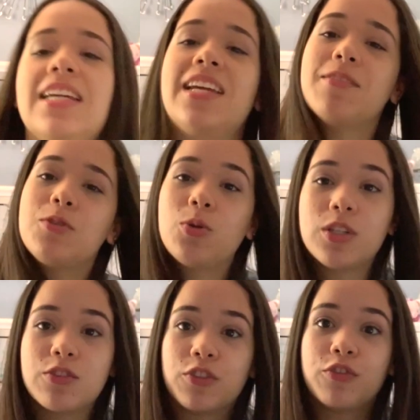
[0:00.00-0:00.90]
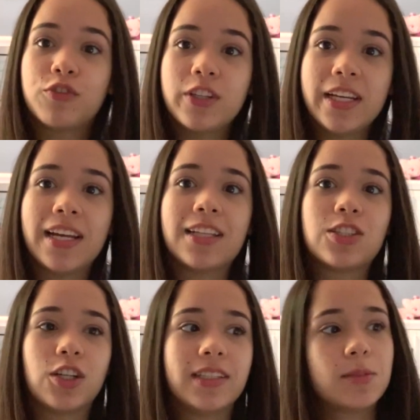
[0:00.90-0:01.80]
They give them to us for free at
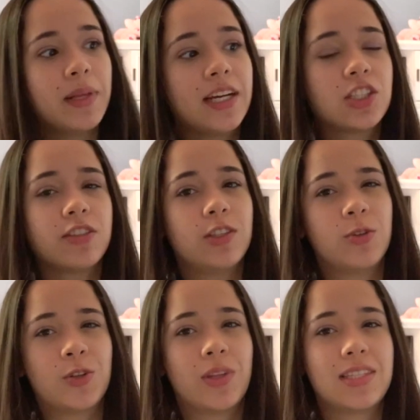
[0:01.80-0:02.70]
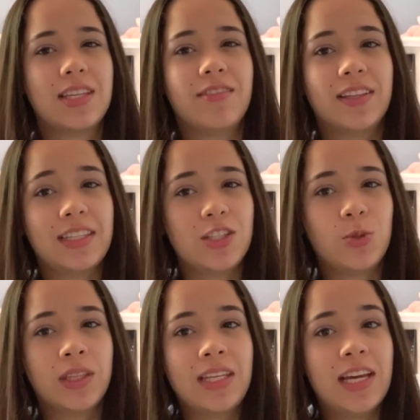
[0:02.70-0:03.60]
Starlet Splash. If you don't know, that's the event they do
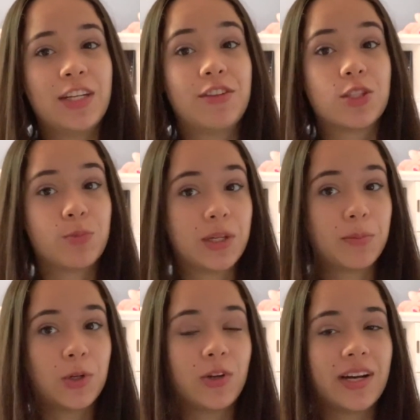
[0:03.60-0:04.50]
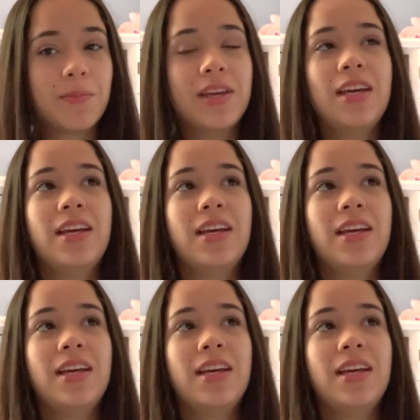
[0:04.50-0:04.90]
at the end of the spring program.